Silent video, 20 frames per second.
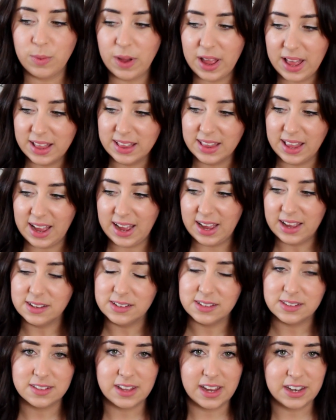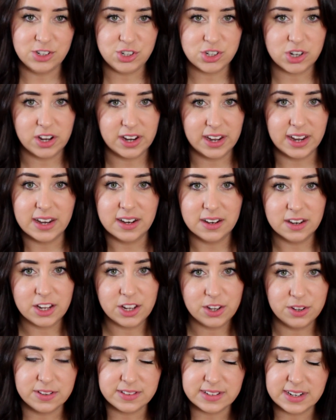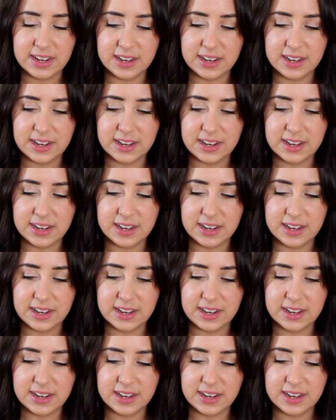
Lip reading: well as enjoying using